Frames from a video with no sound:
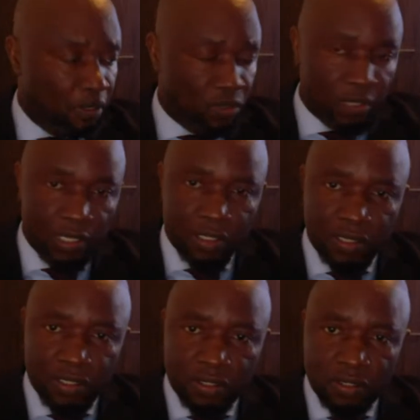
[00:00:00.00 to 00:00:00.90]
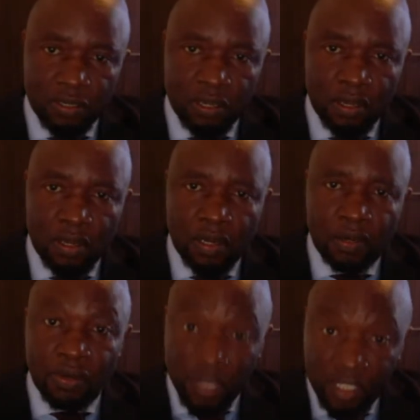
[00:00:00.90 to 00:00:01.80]
so that there's
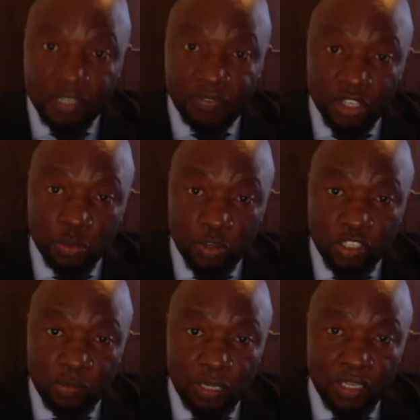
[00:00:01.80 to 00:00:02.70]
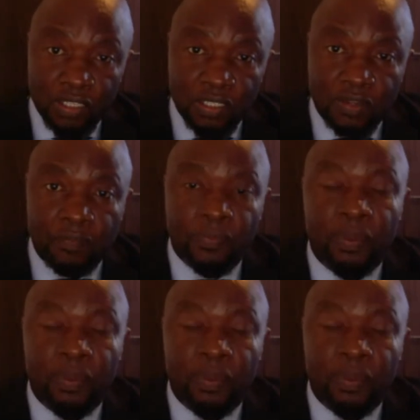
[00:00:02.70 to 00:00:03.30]
collective responsibility